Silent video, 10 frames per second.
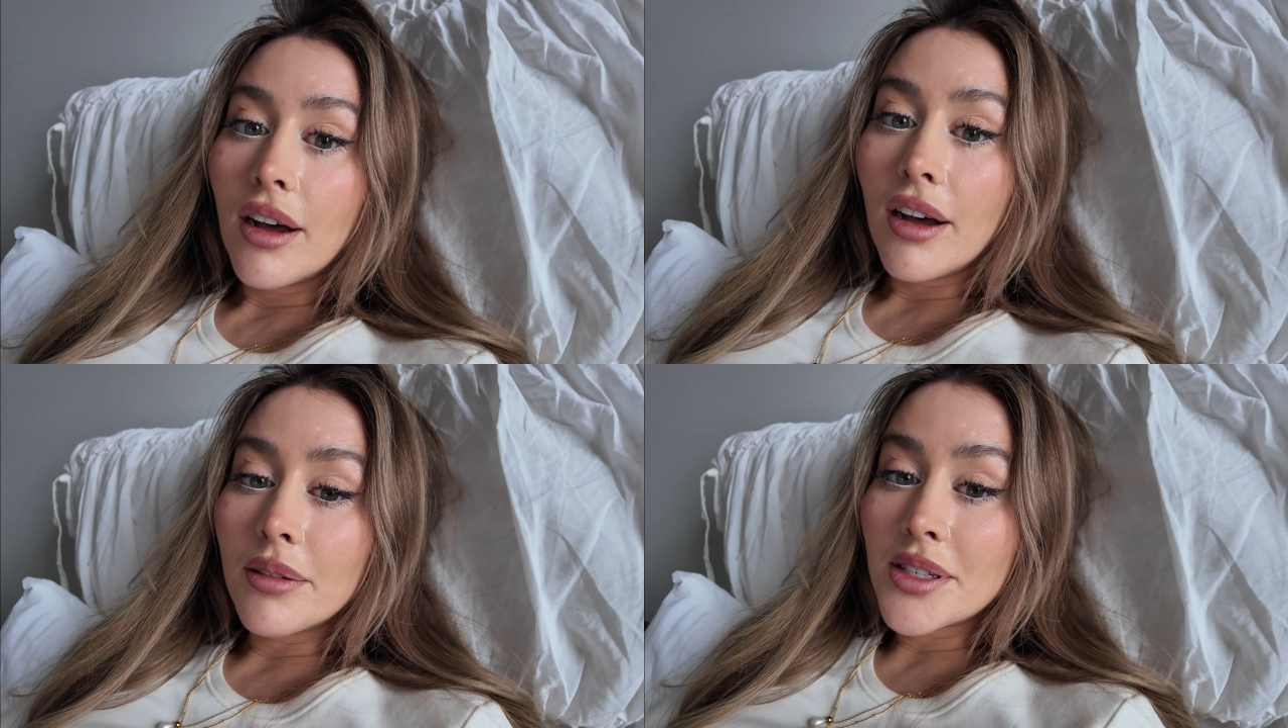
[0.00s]

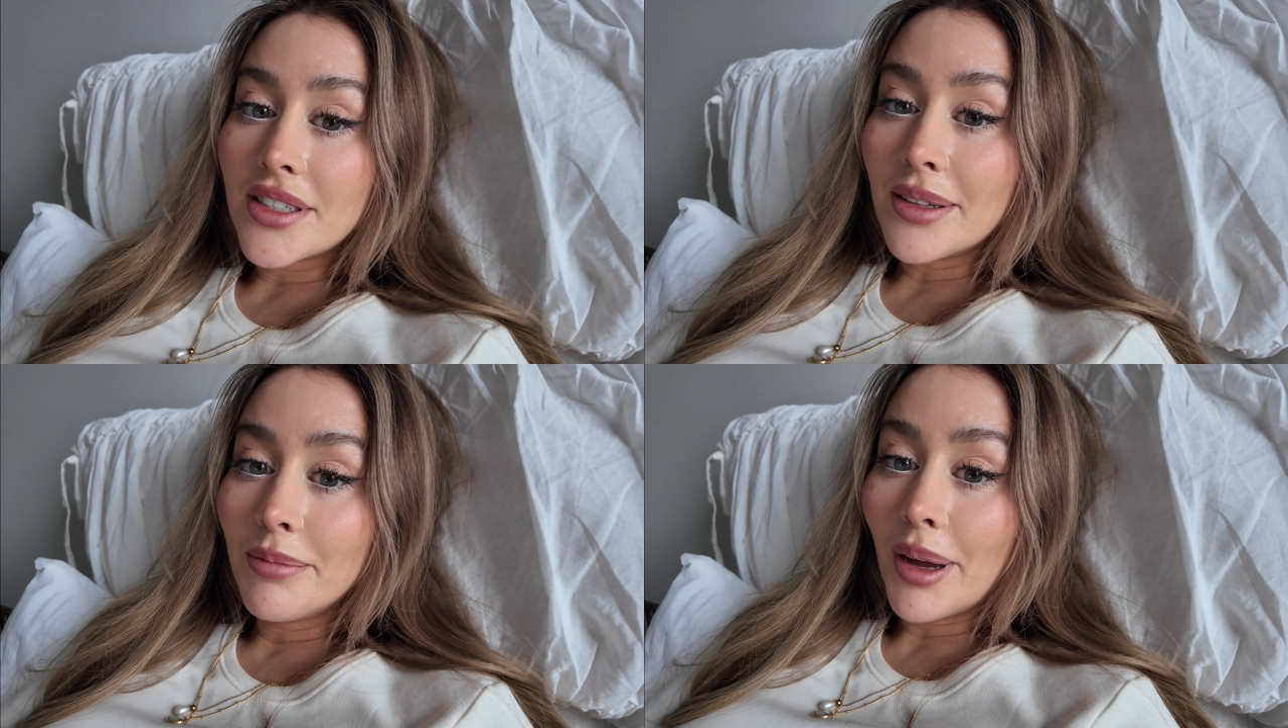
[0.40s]
I'm
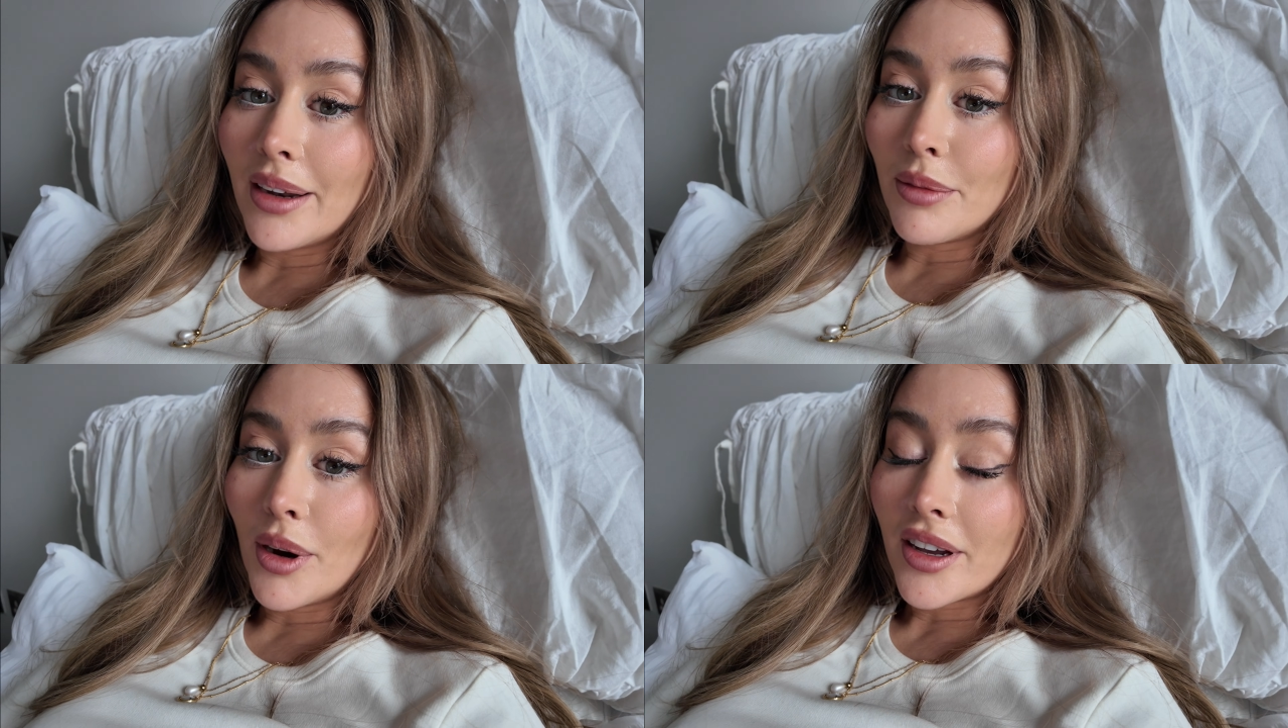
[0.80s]
just in
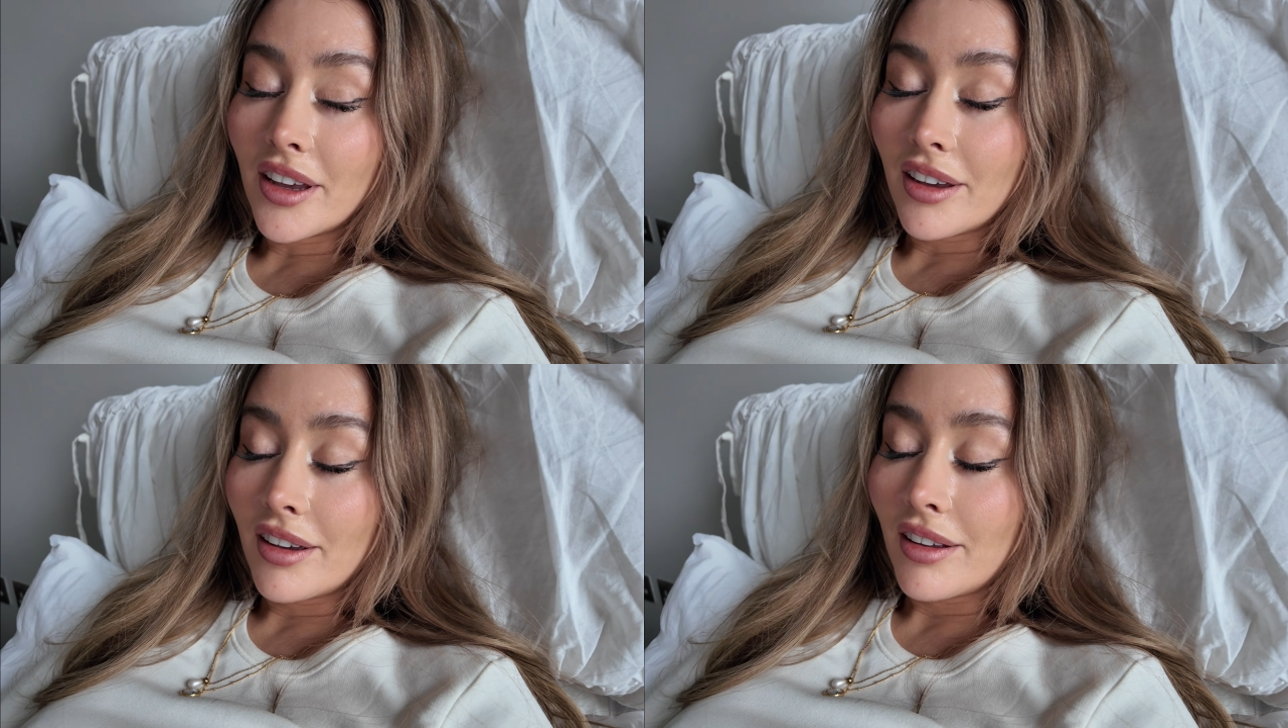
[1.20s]
bed
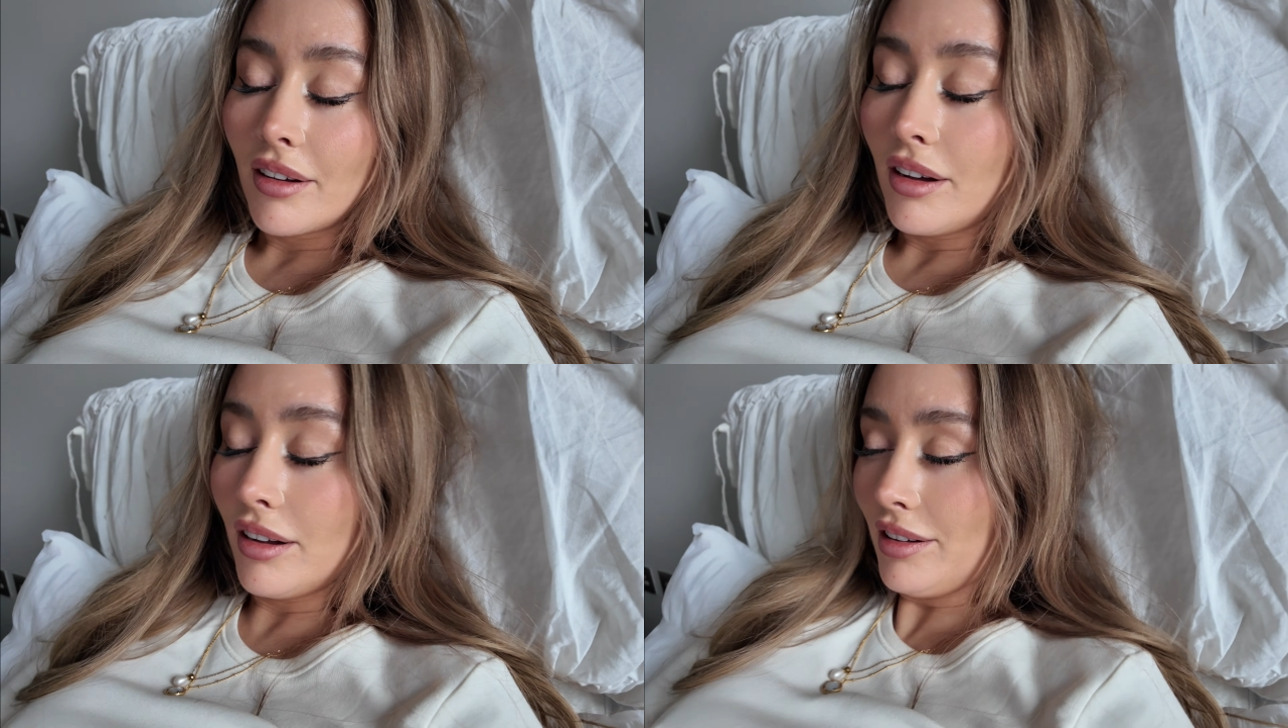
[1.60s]
working
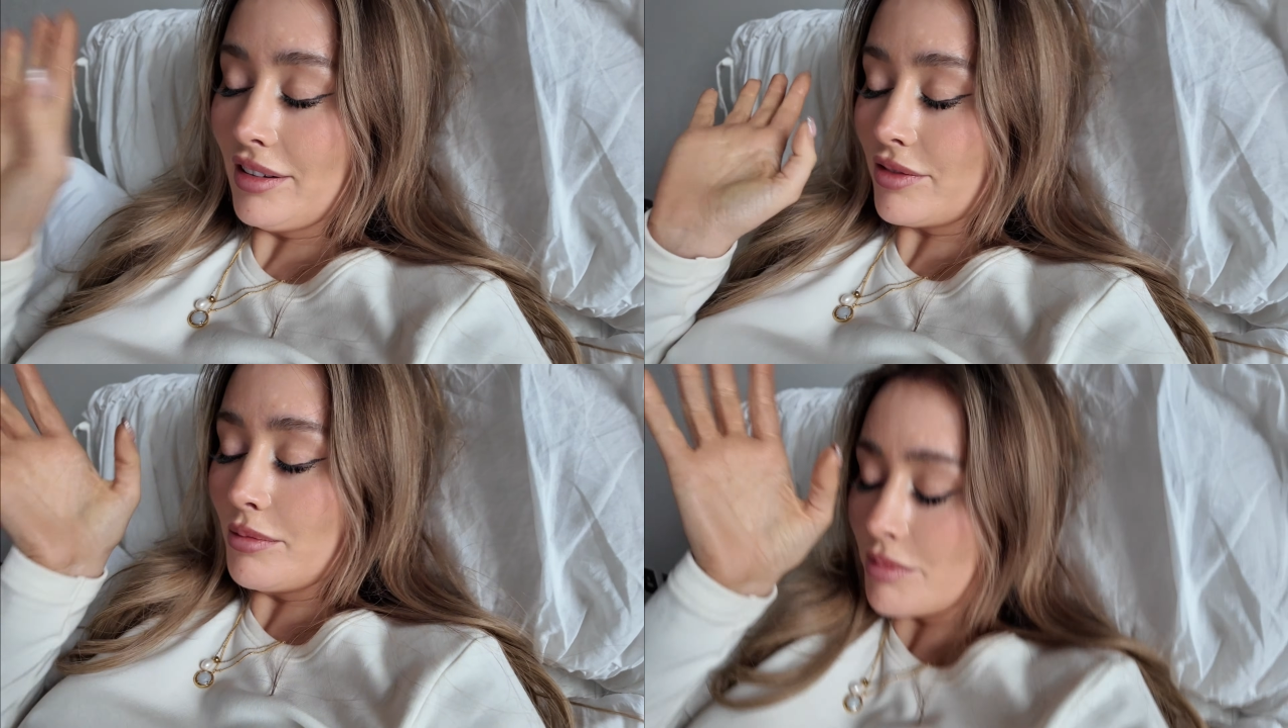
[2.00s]
from